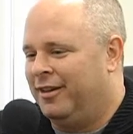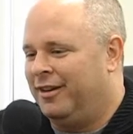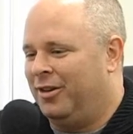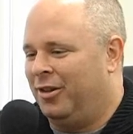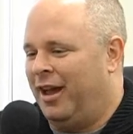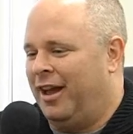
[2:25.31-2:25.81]

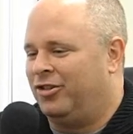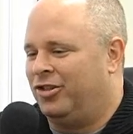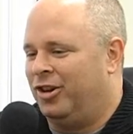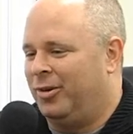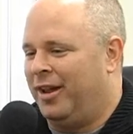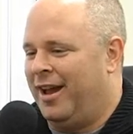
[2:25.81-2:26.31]
last
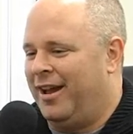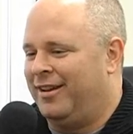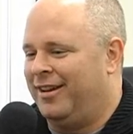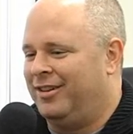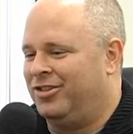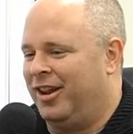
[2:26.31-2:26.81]
year we
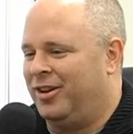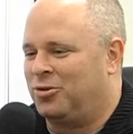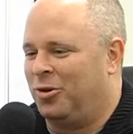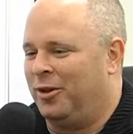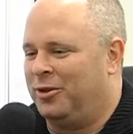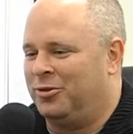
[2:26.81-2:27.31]
had Jake
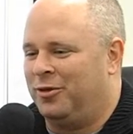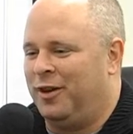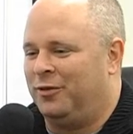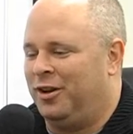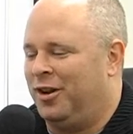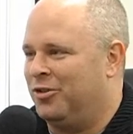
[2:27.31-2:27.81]
Troyley, who was a
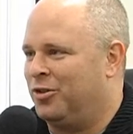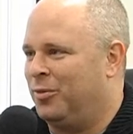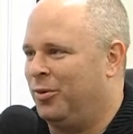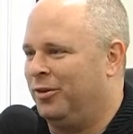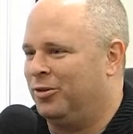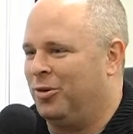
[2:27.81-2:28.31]

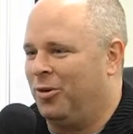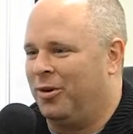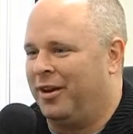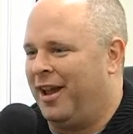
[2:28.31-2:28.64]
1,500-point scorer,